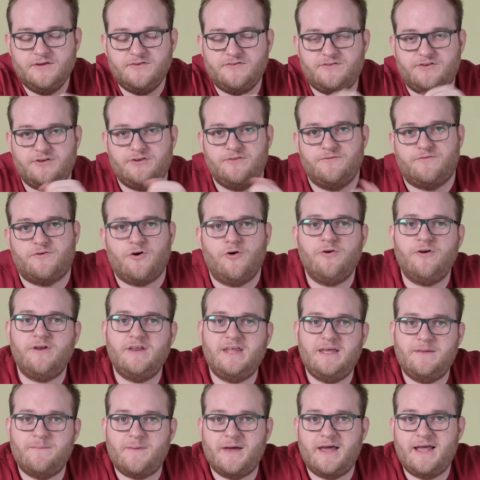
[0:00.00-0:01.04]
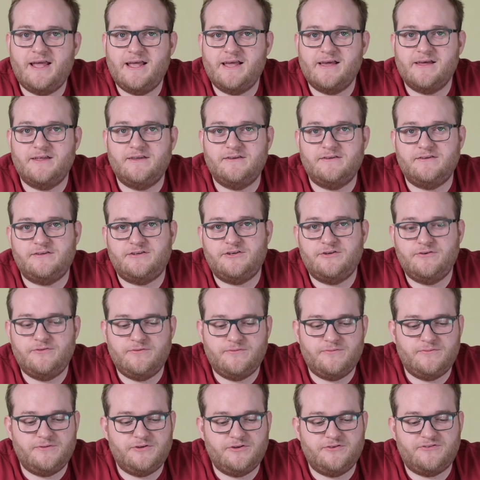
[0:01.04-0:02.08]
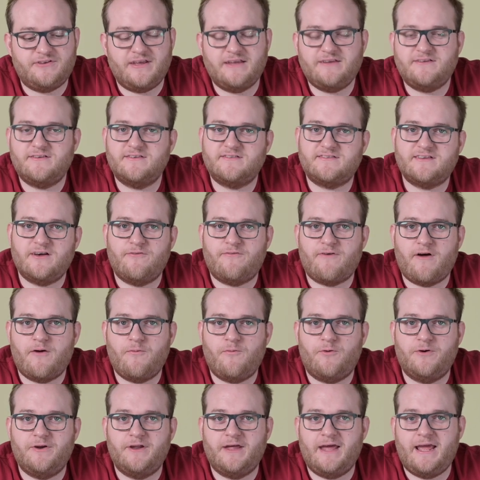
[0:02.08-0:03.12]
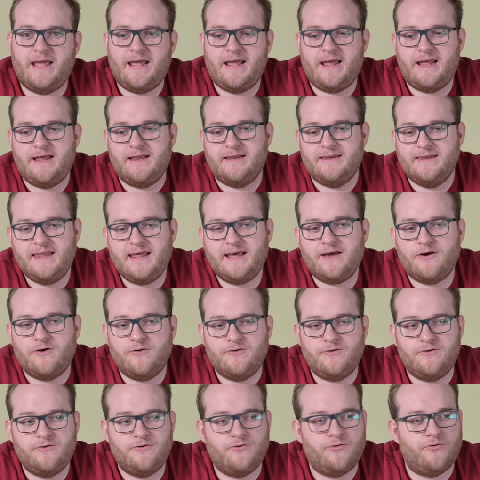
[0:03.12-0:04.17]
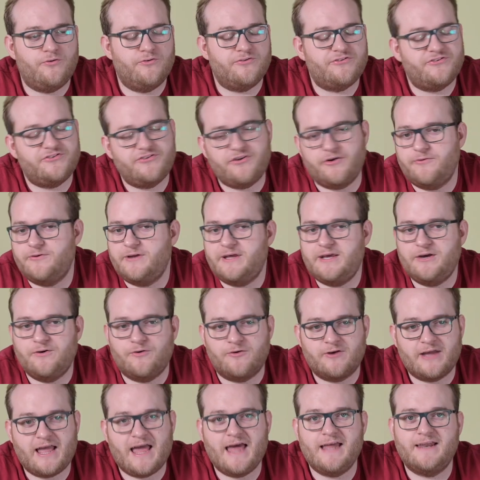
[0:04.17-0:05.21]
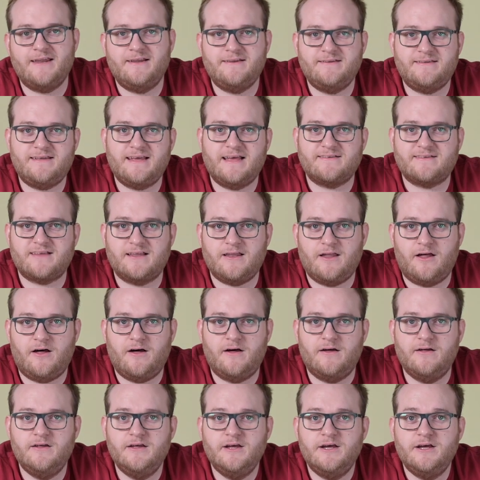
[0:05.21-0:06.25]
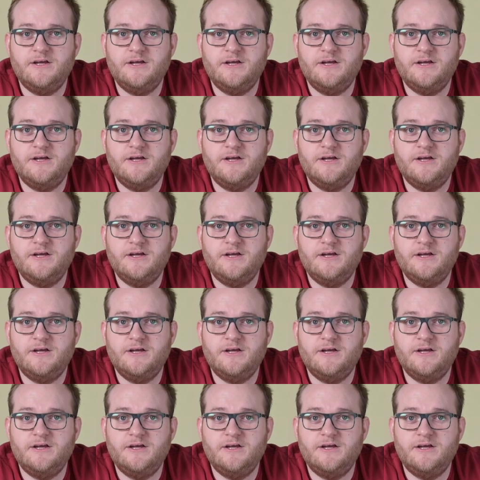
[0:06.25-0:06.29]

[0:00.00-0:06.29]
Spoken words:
So you've gone on eBay and you say to yourself, I want a Nikon or Sony or Canon DSLR.